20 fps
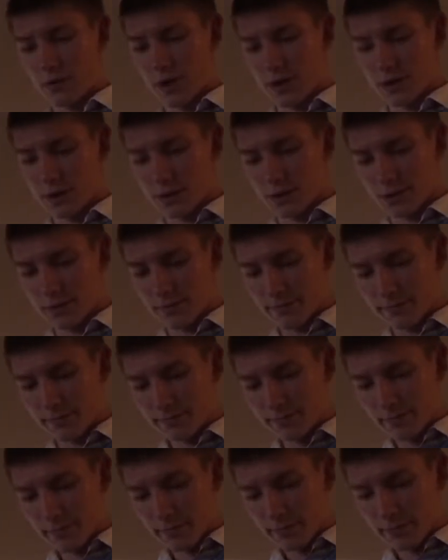crisis.
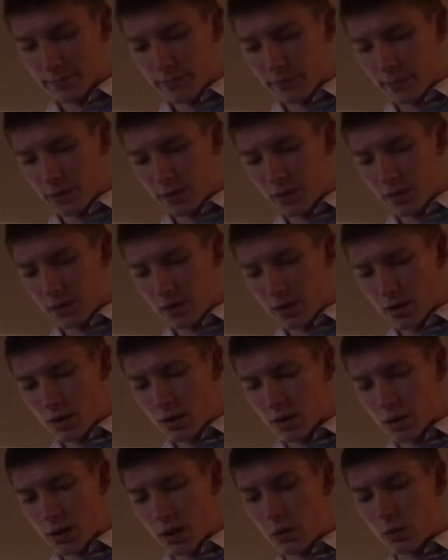
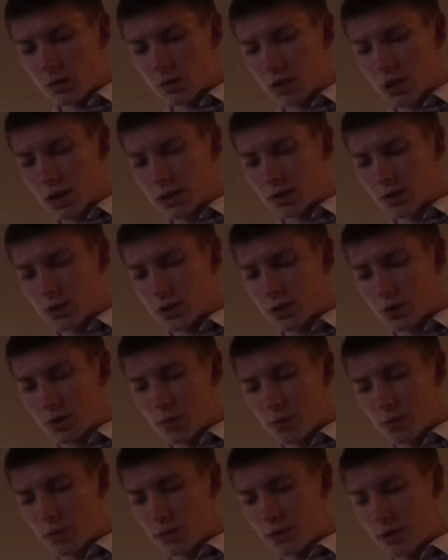Now I would like to
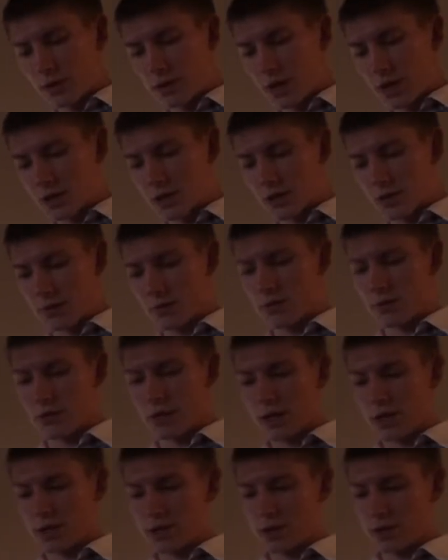stop on the industrial
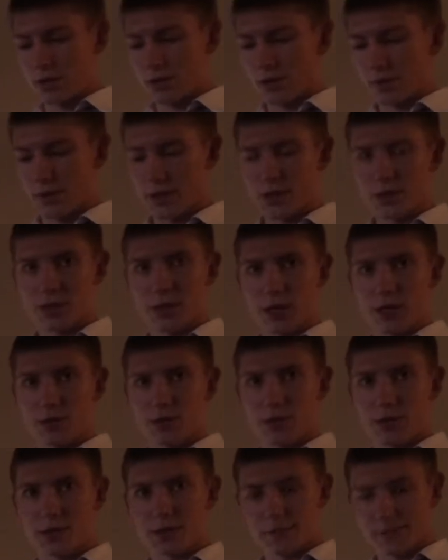relations of these
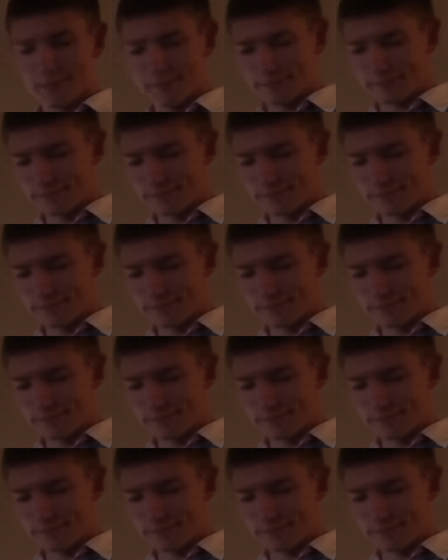countries.